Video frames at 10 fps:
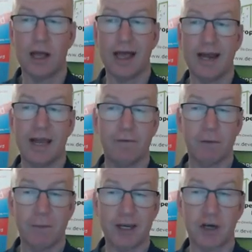an
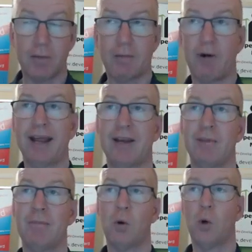Information
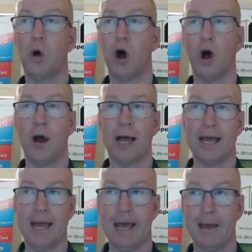Memorandum, or
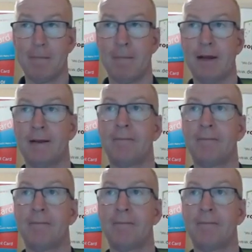IM.